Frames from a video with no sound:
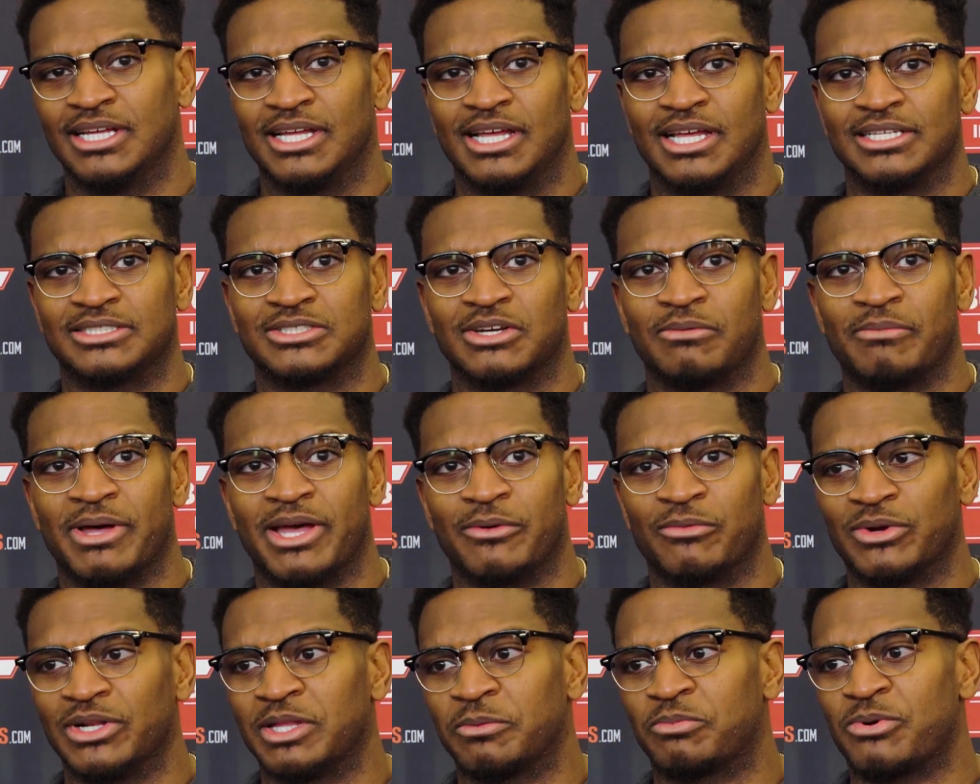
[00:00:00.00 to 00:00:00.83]
And so, man,
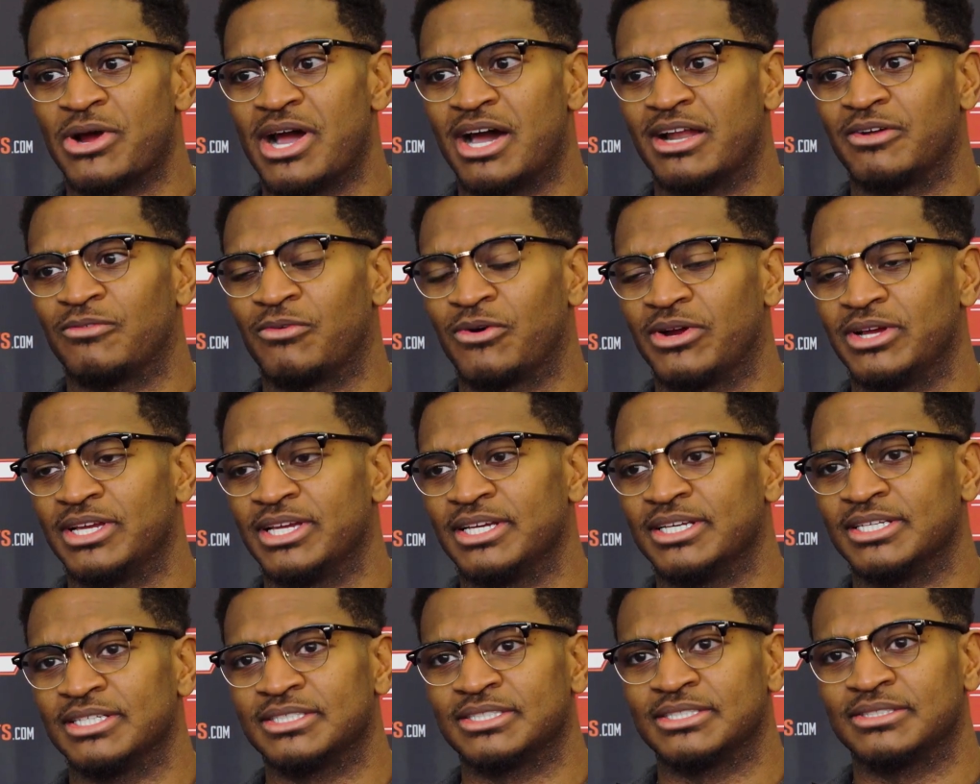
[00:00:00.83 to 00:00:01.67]
really proud of where he
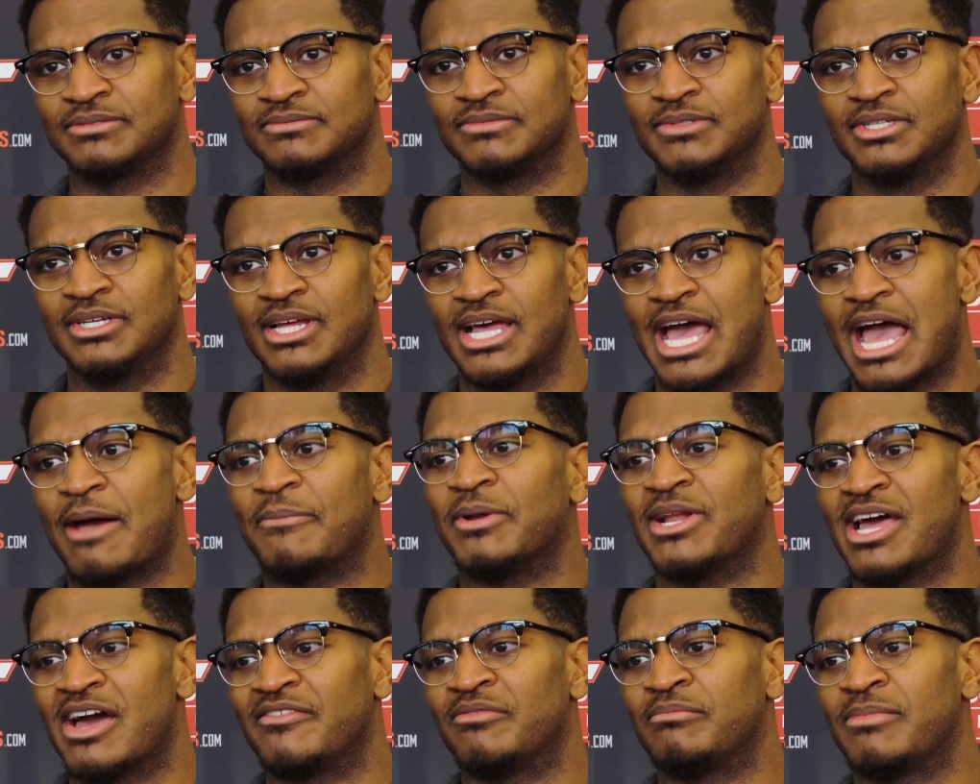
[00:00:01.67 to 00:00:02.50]
is and happy
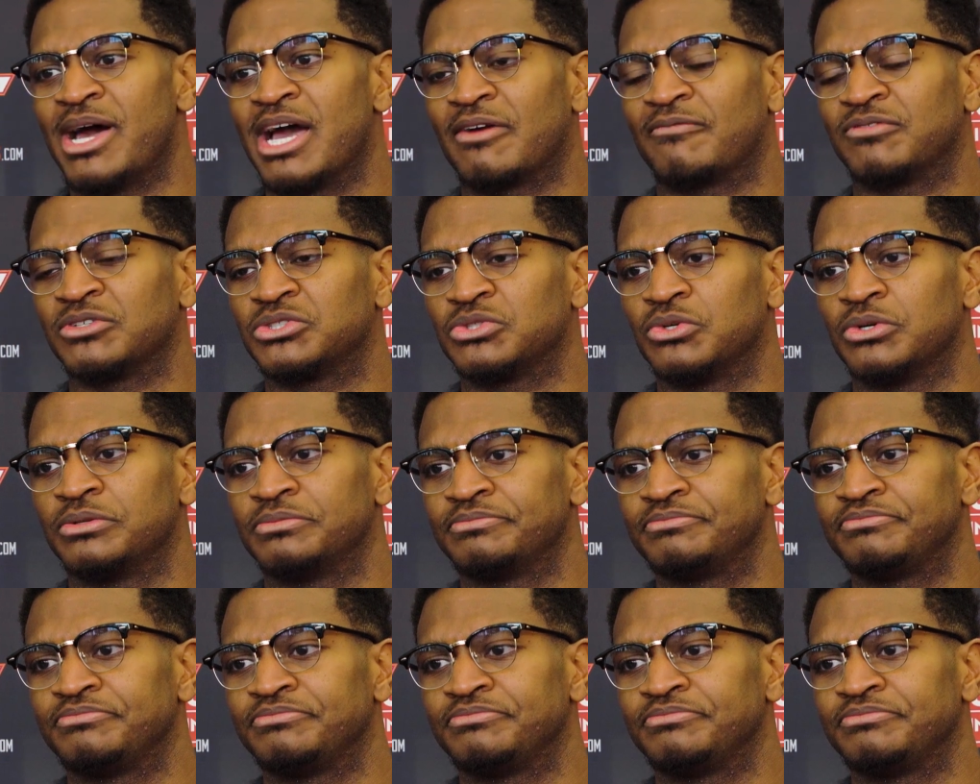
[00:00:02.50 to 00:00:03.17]
to have him back for sure.